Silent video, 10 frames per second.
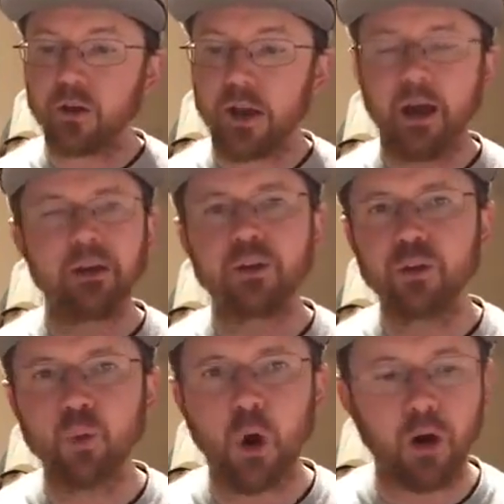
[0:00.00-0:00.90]
how do
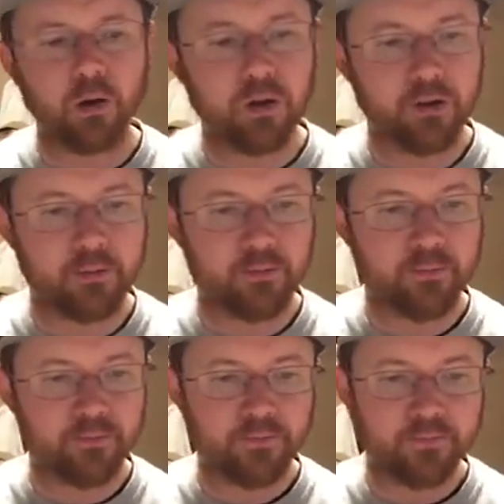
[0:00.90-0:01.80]
you walk?
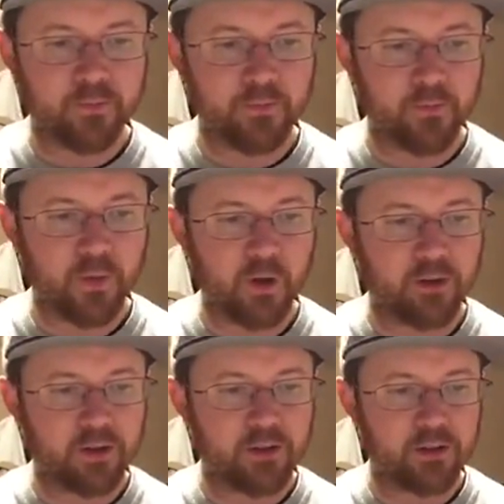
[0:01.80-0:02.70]
You know,
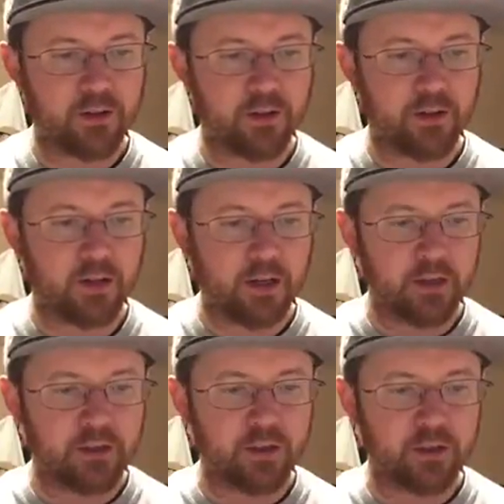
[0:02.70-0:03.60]
it says here that
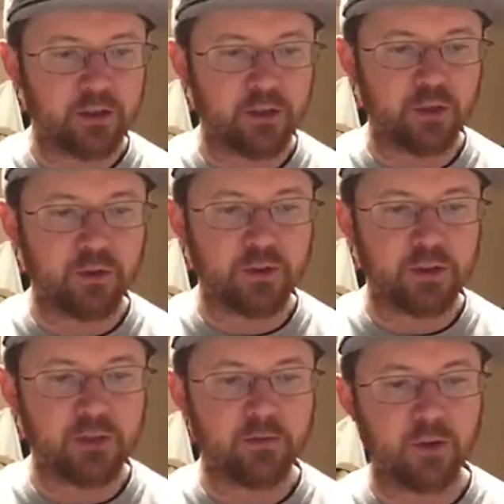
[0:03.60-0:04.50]
just as you
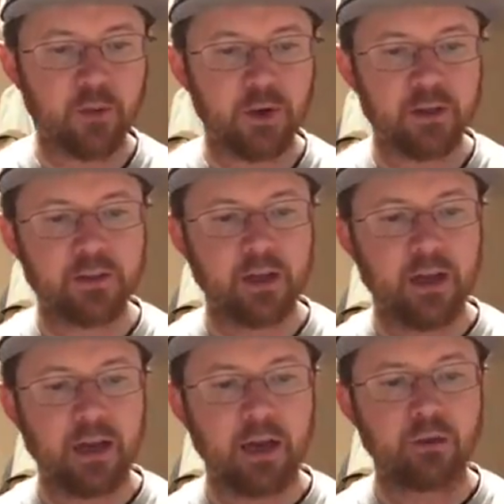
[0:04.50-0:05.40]
received from us
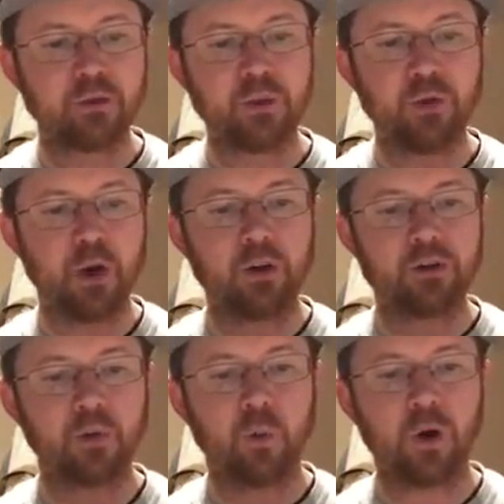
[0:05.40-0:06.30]
how you ought
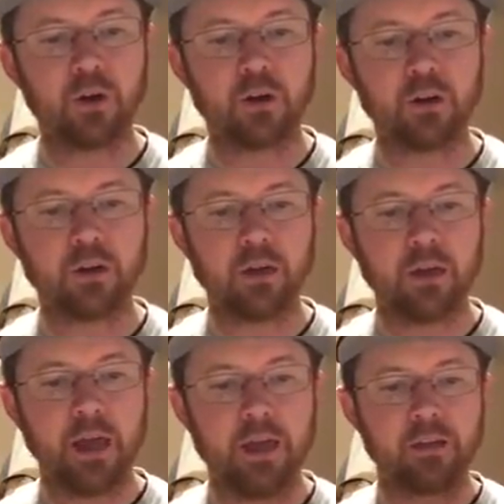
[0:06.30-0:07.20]
to walk,
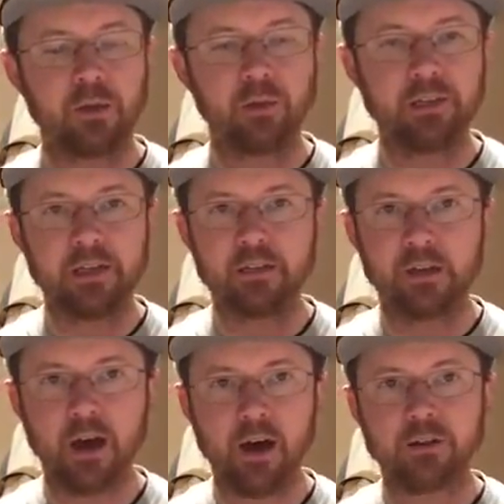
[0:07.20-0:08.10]
and to please
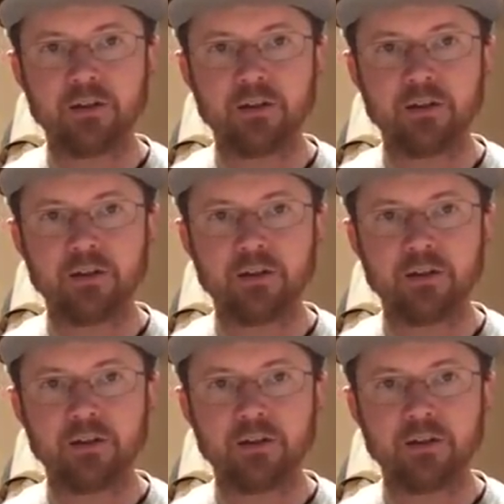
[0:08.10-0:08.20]
God.